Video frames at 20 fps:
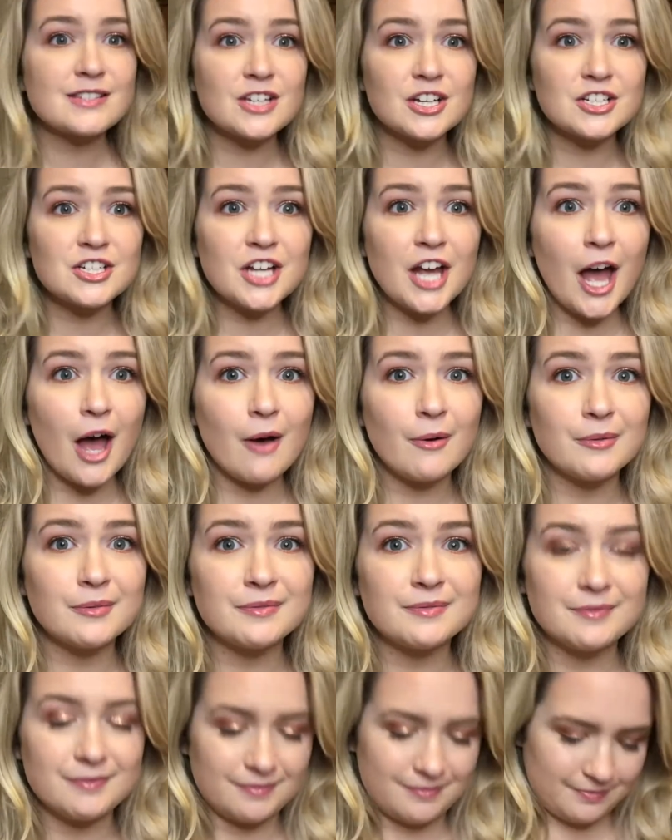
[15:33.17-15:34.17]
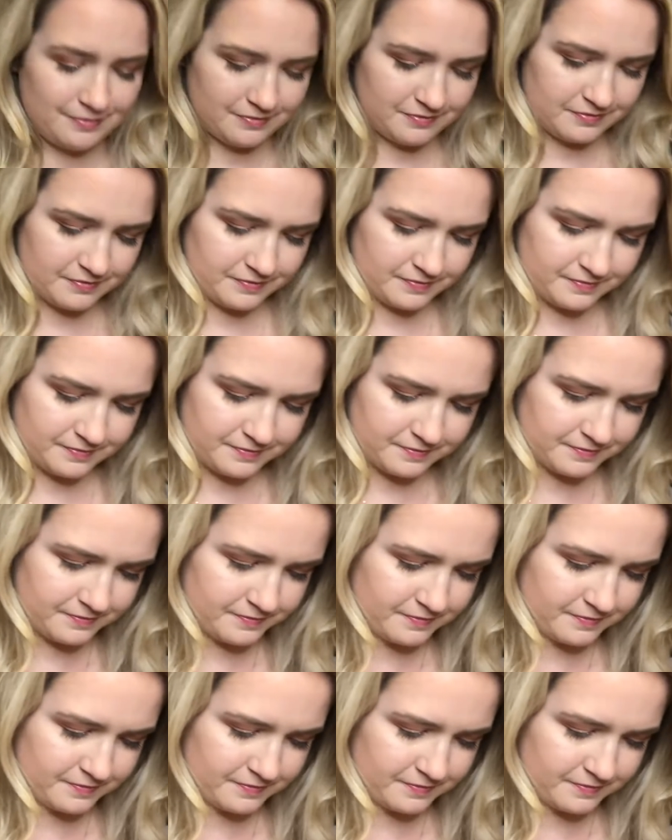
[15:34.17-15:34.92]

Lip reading: good to go.